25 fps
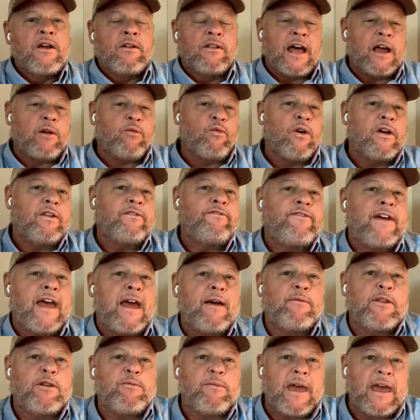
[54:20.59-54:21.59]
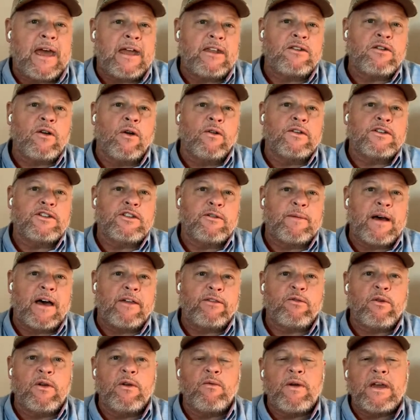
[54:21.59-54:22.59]
Like one family man told us
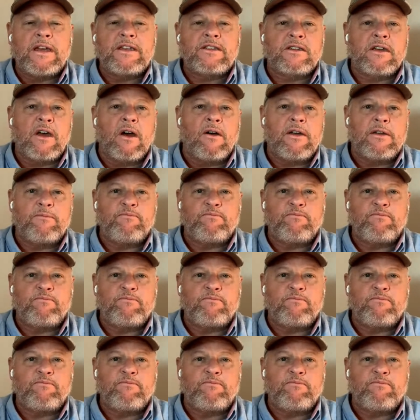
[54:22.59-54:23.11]
about three weeks ago,